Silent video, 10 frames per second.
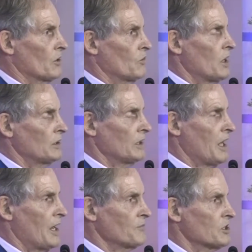
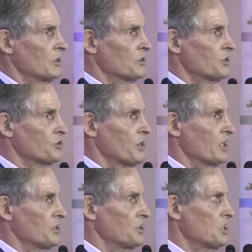Well, I'm going to try
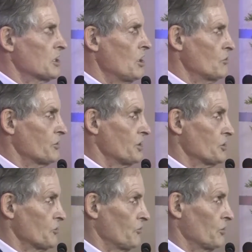and decode
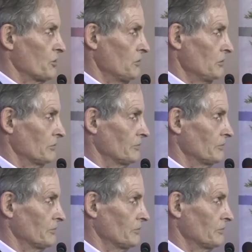this for you.